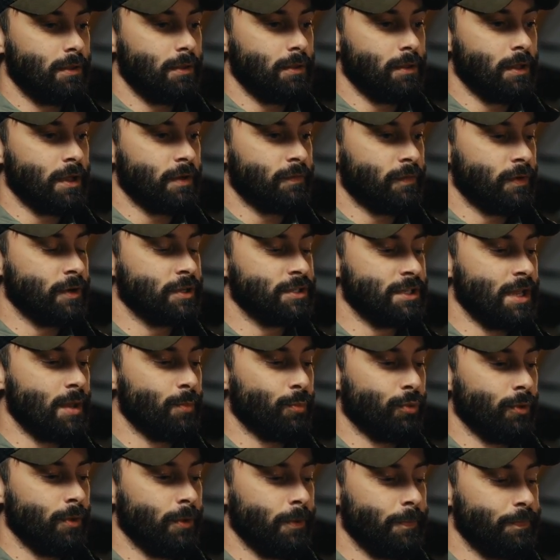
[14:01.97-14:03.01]
Like for
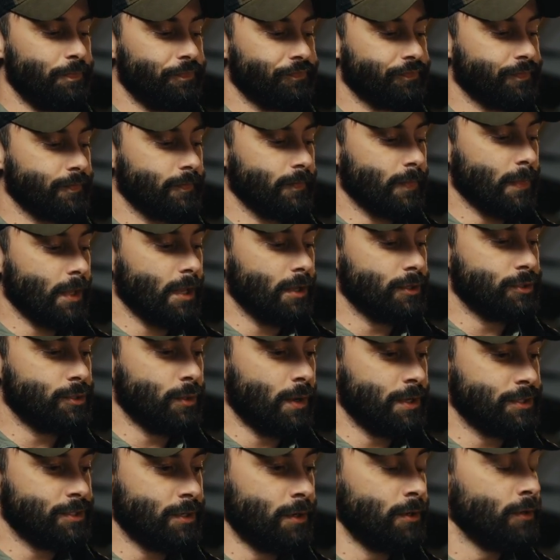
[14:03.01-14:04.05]
example,
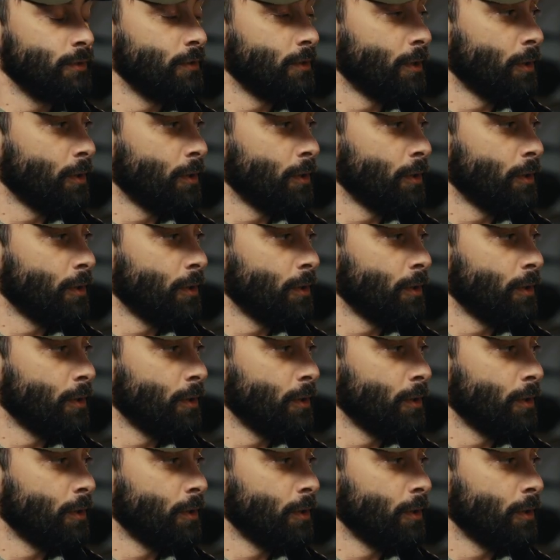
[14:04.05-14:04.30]
so I started doing